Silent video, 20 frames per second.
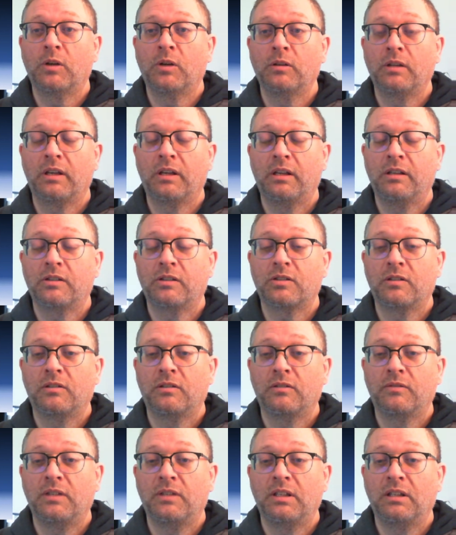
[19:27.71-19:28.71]
early editions
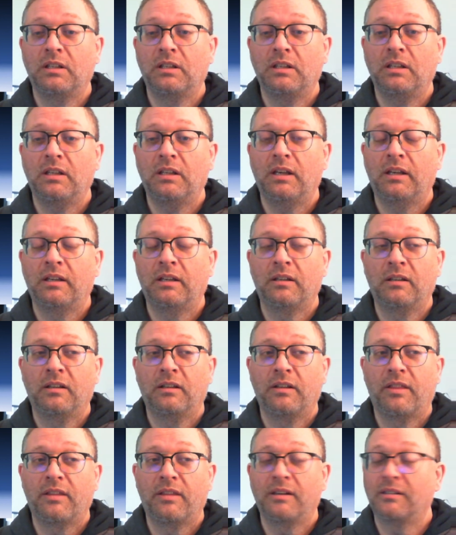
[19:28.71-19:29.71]
of D&D
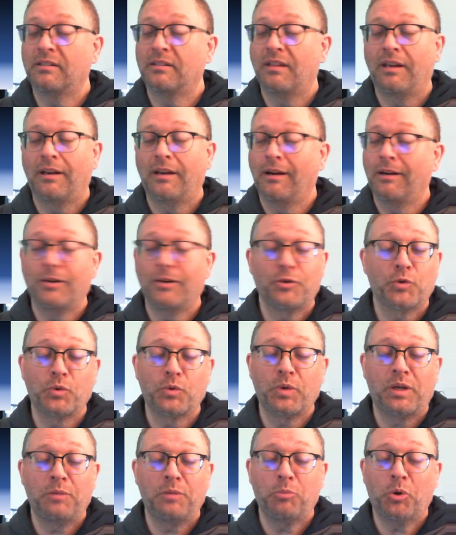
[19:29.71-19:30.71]
and things that aren't
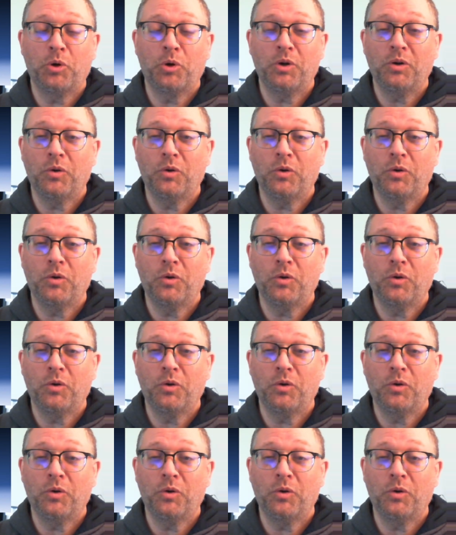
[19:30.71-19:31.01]
true anymore,